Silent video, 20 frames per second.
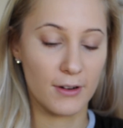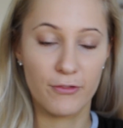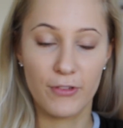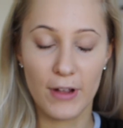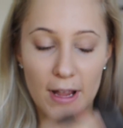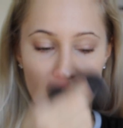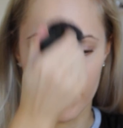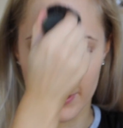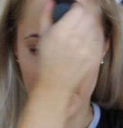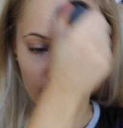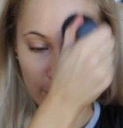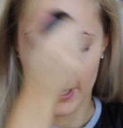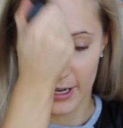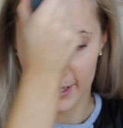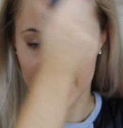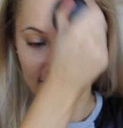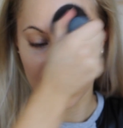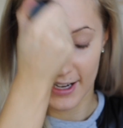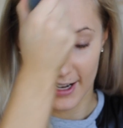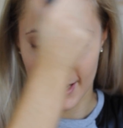For every
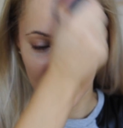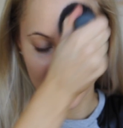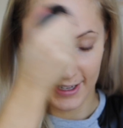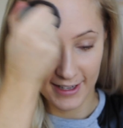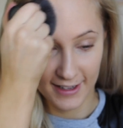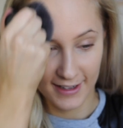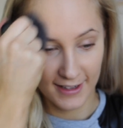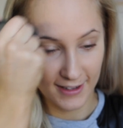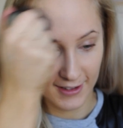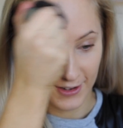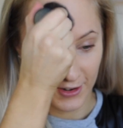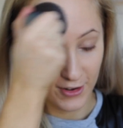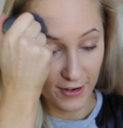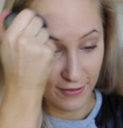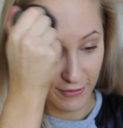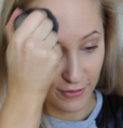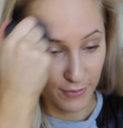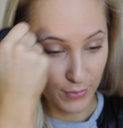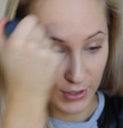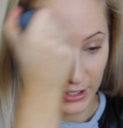product that I
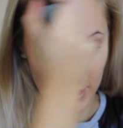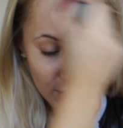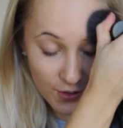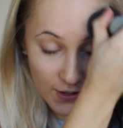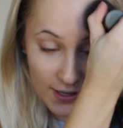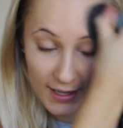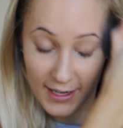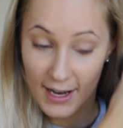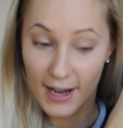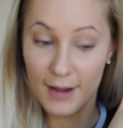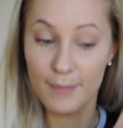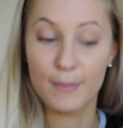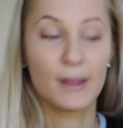got from Bitty Joint, I